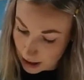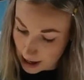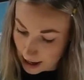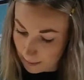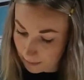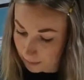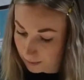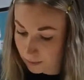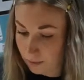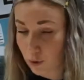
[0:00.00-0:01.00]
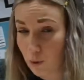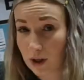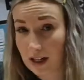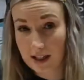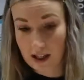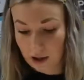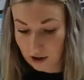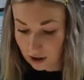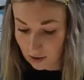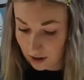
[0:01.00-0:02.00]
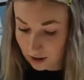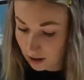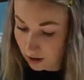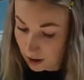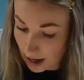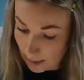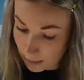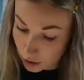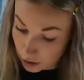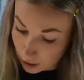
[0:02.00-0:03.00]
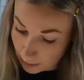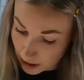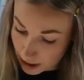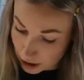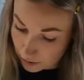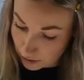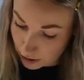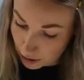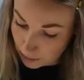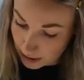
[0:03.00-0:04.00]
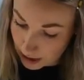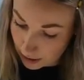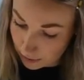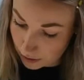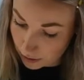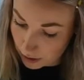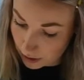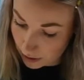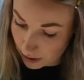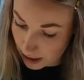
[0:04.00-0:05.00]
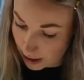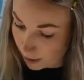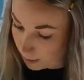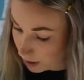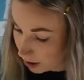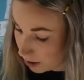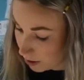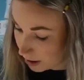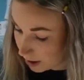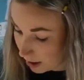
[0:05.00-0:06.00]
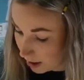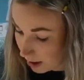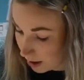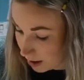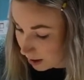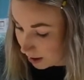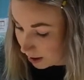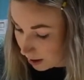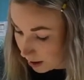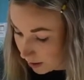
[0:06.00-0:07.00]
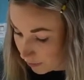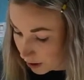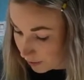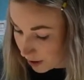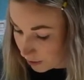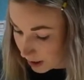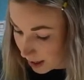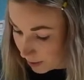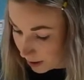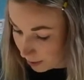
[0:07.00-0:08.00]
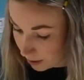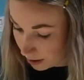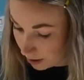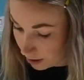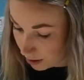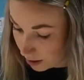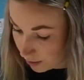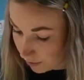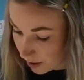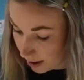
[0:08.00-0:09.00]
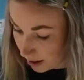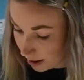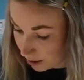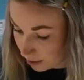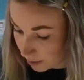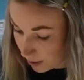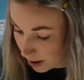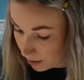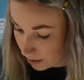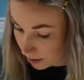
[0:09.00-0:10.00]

But one nice thing you can do is use a combination of your two materials. So here I'm going to use the felt tip, and I'm going to use the fine liner as well,